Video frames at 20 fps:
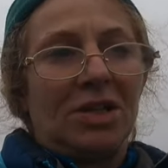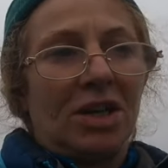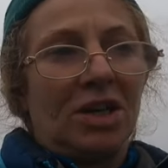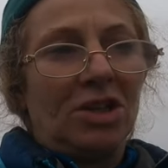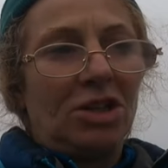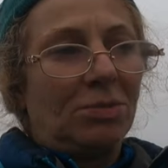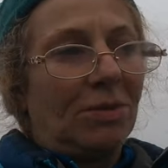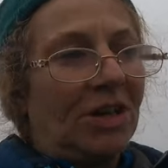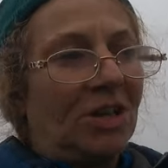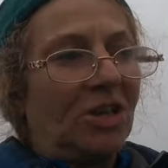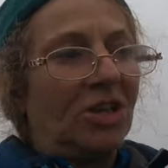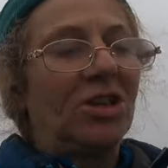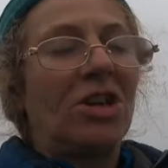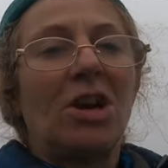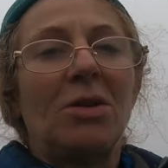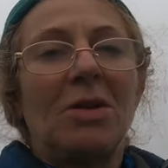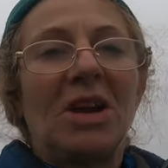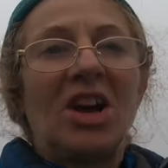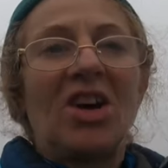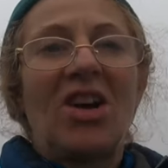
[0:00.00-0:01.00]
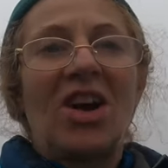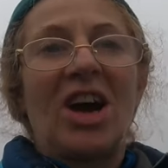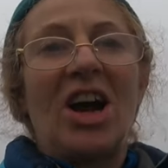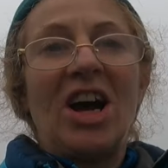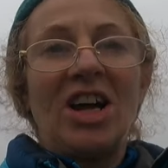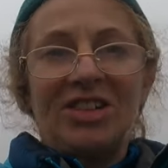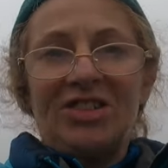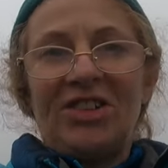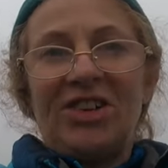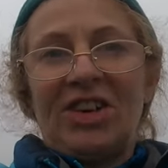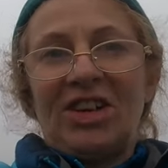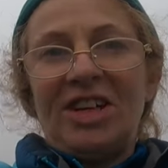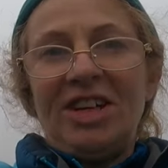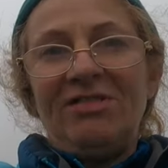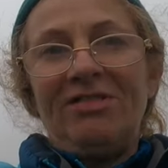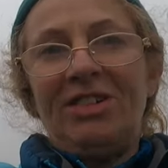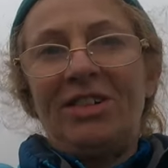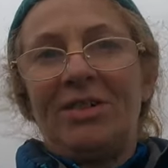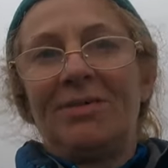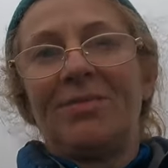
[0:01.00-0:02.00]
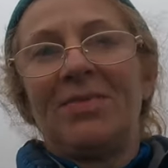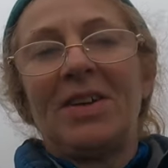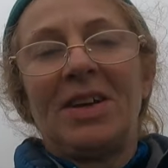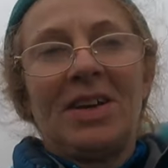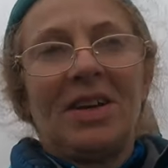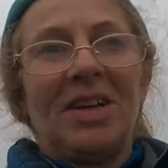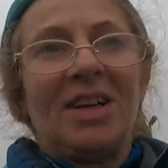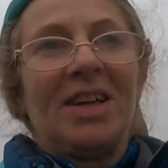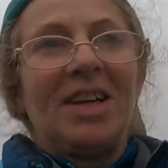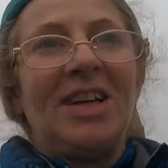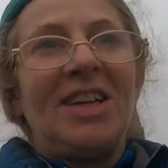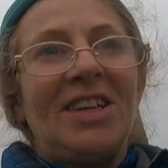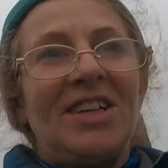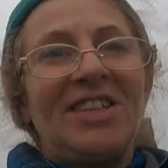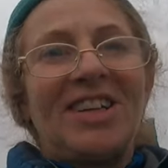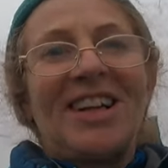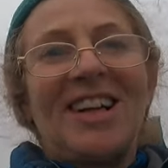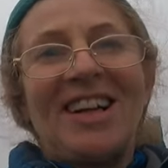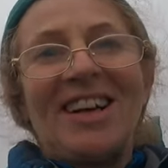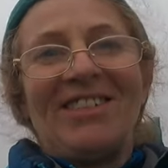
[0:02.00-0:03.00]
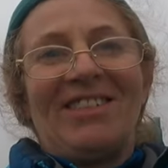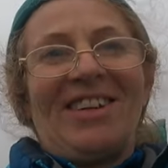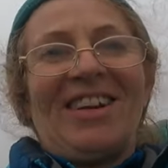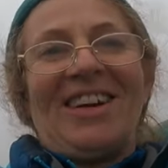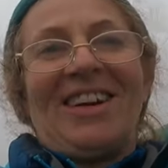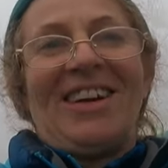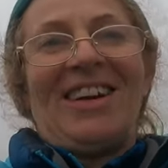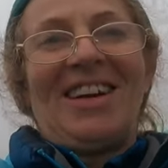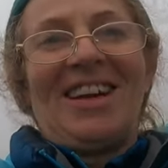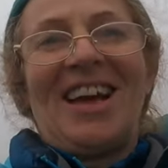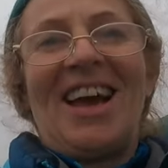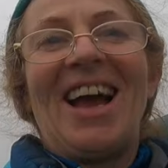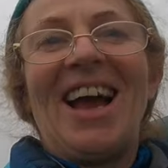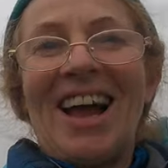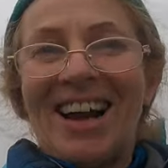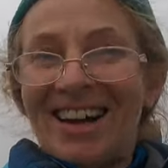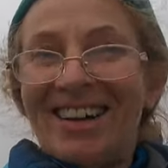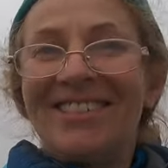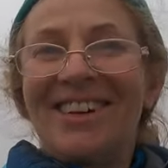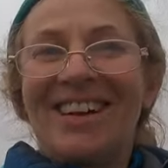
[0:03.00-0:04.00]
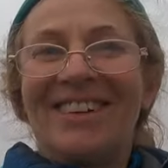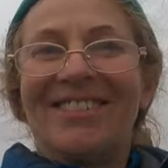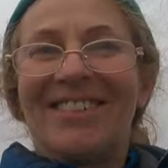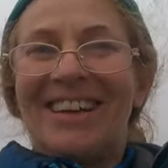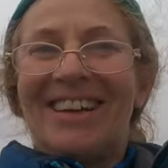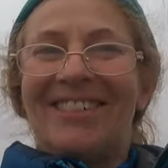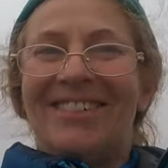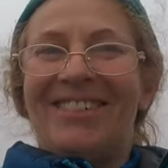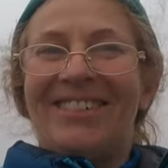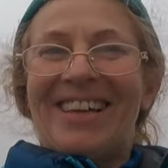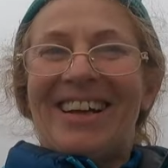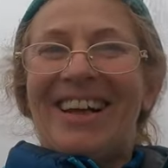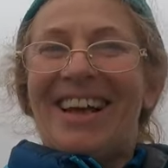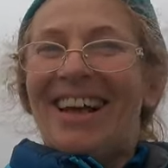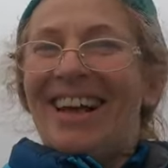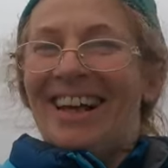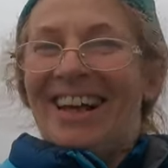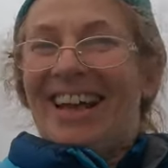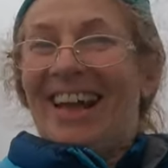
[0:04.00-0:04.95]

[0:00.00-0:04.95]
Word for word: So Spencer's going to be going underneath to clear it, and I'm going to record it.